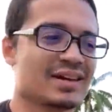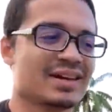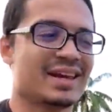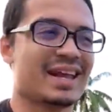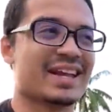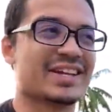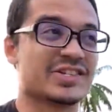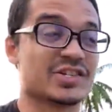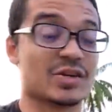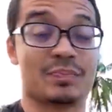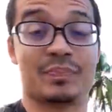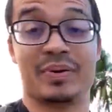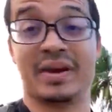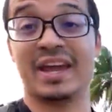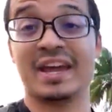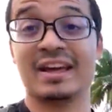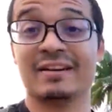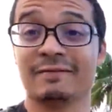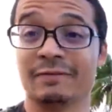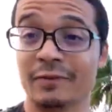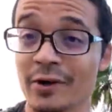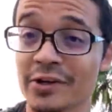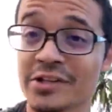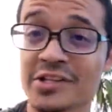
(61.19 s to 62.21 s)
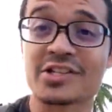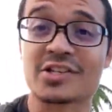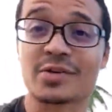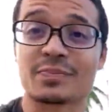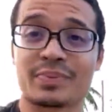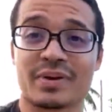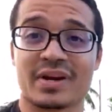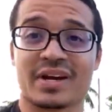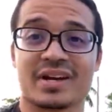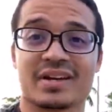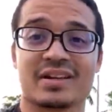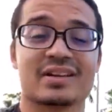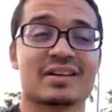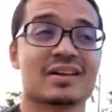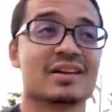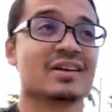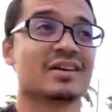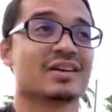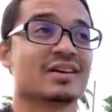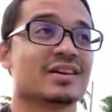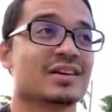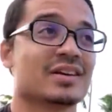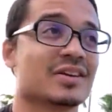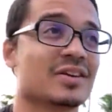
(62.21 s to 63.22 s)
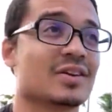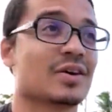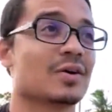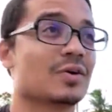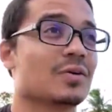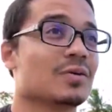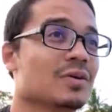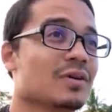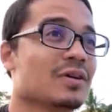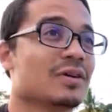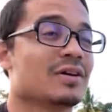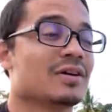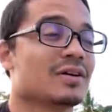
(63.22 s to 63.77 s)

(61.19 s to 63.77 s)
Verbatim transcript: It's Japan versus Japan, you know,